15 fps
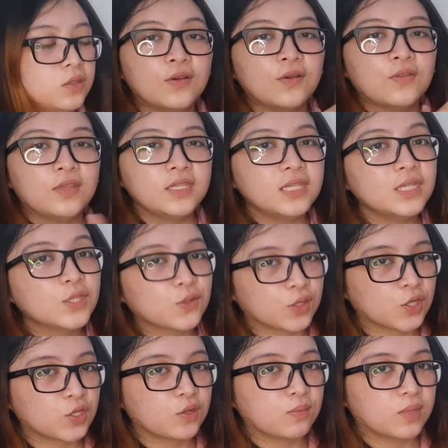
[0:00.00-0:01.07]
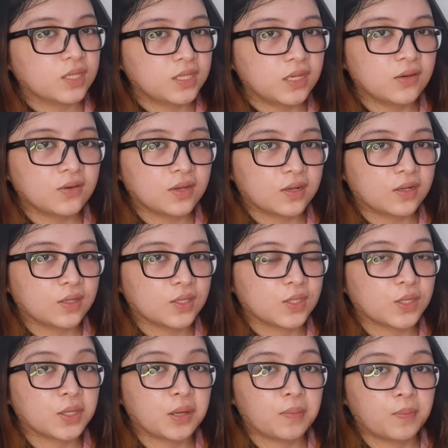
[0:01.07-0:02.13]
These instructional materials
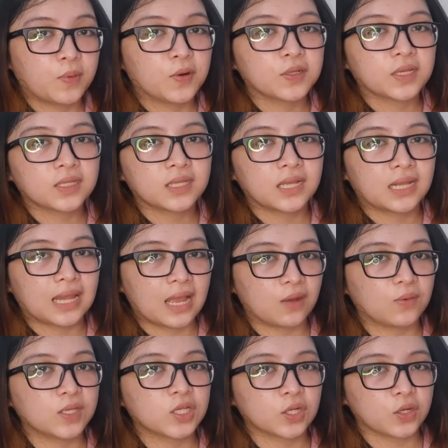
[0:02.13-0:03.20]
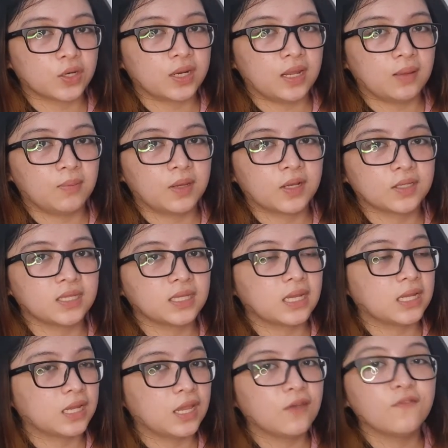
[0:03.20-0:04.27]
are important in language learning because it
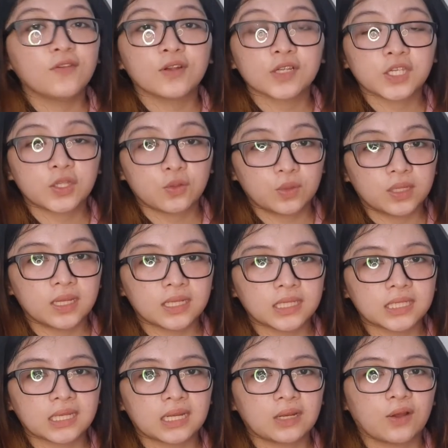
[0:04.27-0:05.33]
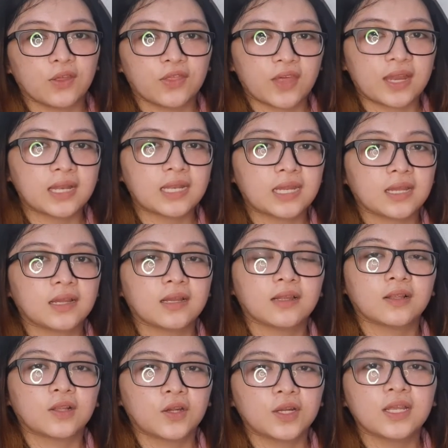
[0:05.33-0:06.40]
can give your students an authentic
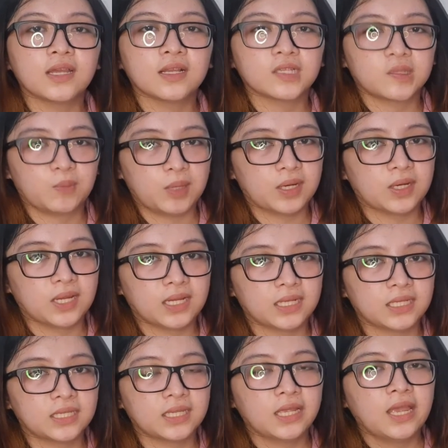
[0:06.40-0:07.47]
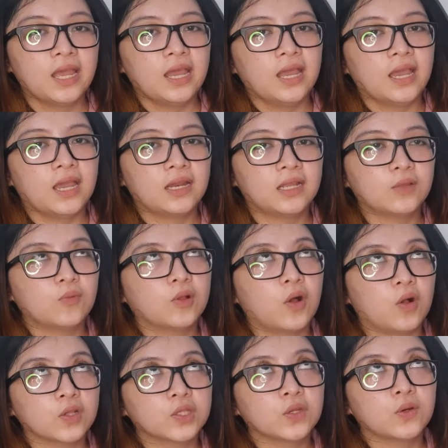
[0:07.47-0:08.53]
learning experience, and it will
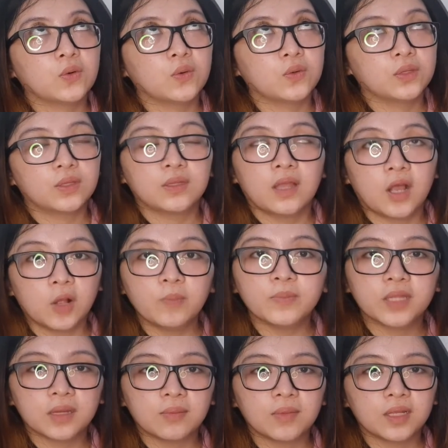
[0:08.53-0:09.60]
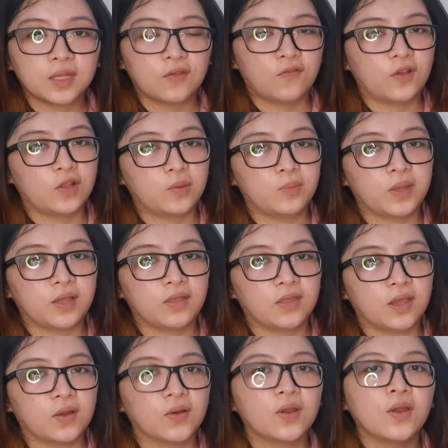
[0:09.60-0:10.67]
also help them in developing
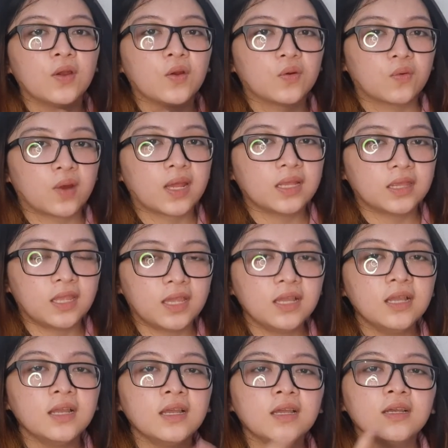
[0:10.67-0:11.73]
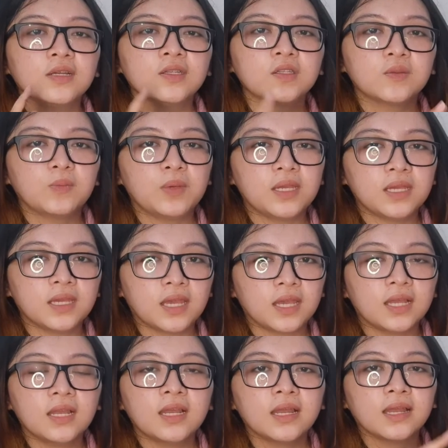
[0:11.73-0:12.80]
their writing,
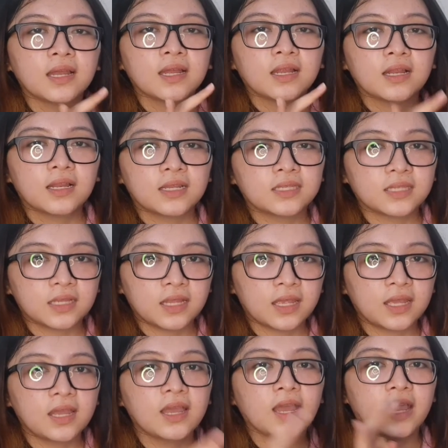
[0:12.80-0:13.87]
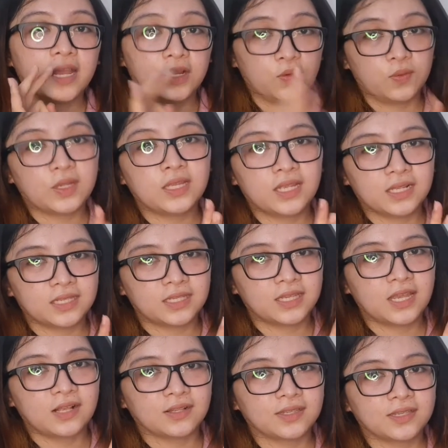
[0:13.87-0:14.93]
speaking, listening, and reading
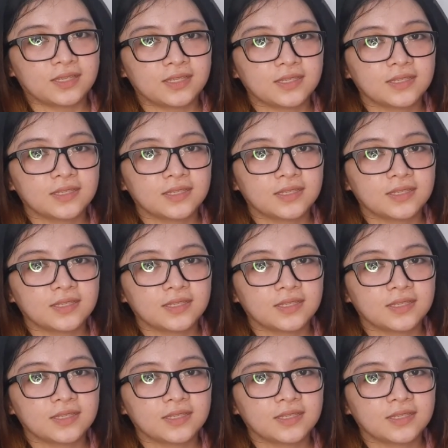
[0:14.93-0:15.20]
skills.